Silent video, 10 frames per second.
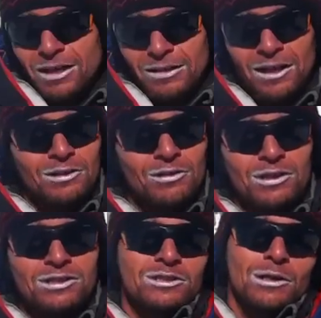I'd like to
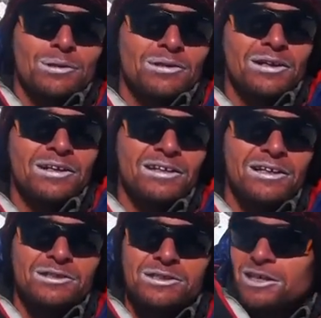use this
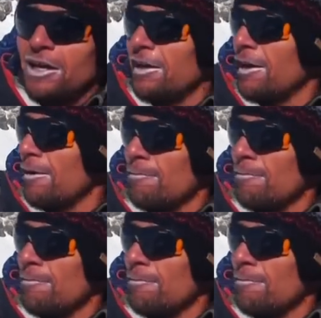opportunity to say